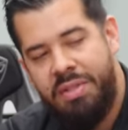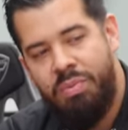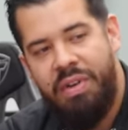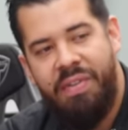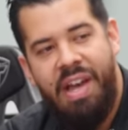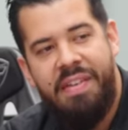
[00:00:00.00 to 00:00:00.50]
just
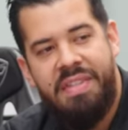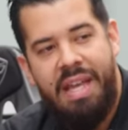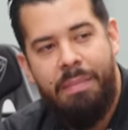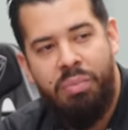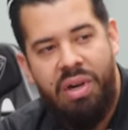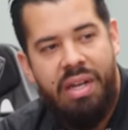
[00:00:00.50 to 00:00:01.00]
revives
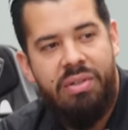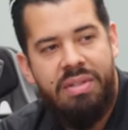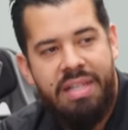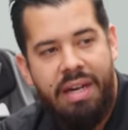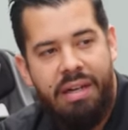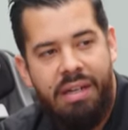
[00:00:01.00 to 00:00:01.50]
that brand new
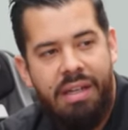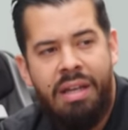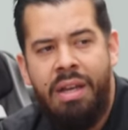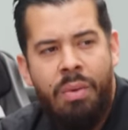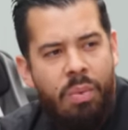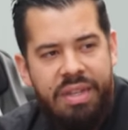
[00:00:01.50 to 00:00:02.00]
tire look
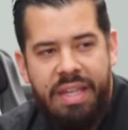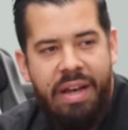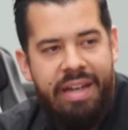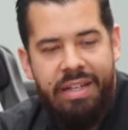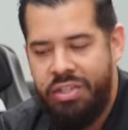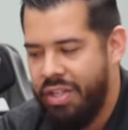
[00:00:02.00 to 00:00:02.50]

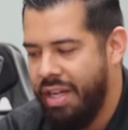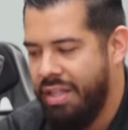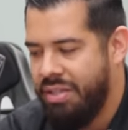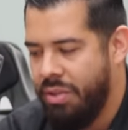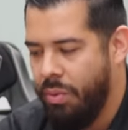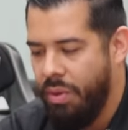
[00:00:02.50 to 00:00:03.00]
without any
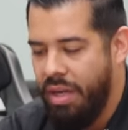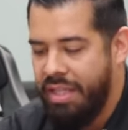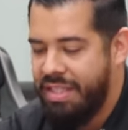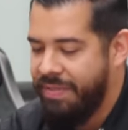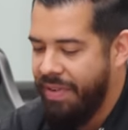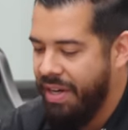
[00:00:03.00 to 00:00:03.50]
shine. So
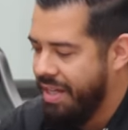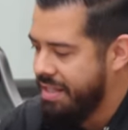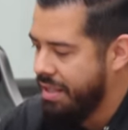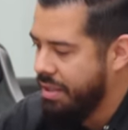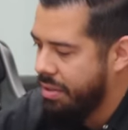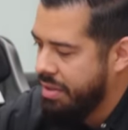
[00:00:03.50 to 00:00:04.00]
it's very
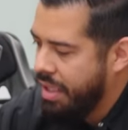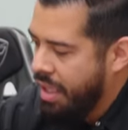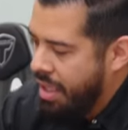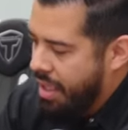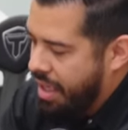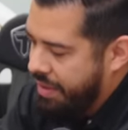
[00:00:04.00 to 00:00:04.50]
easy to use.
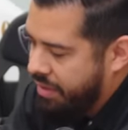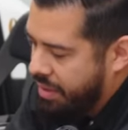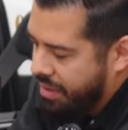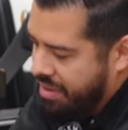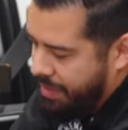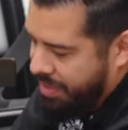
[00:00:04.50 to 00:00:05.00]
All you have to
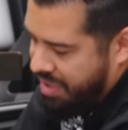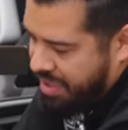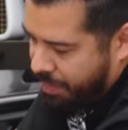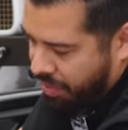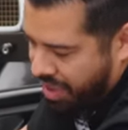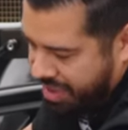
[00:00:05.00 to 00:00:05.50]
do is simply
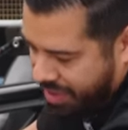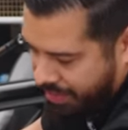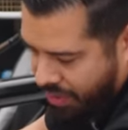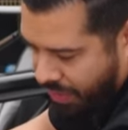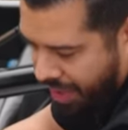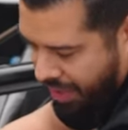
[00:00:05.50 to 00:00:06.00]
spray some
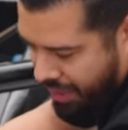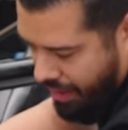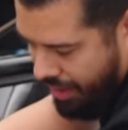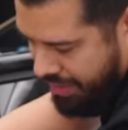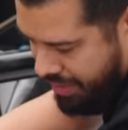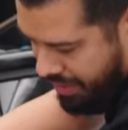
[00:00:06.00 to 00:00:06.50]
directly
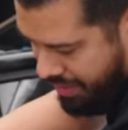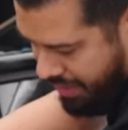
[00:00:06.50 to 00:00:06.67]
onto your